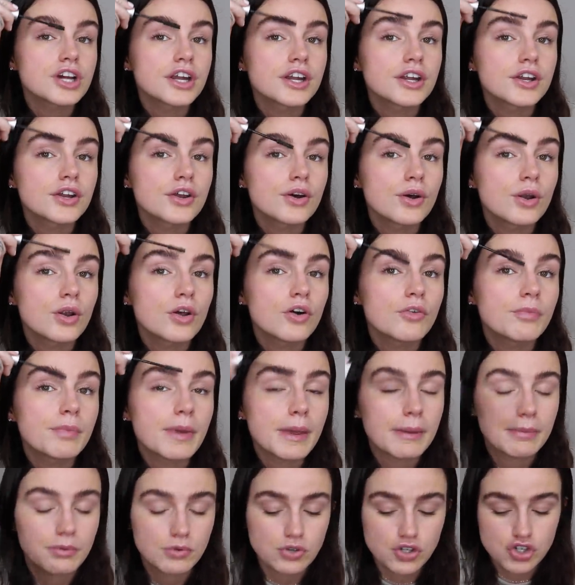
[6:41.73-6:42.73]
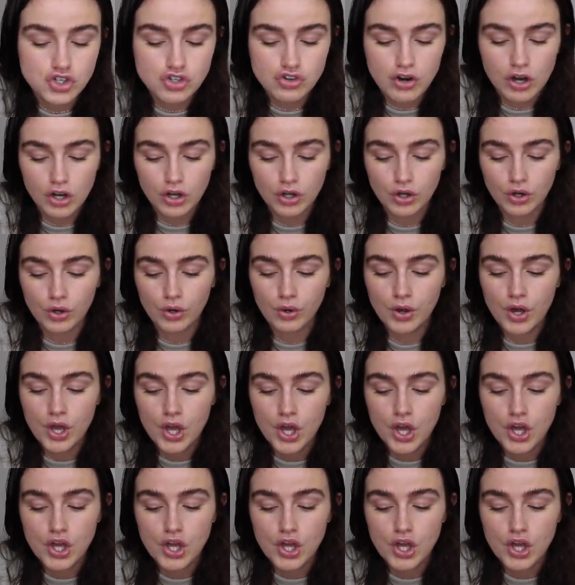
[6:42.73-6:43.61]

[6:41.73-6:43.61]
And I know a lot of people struggle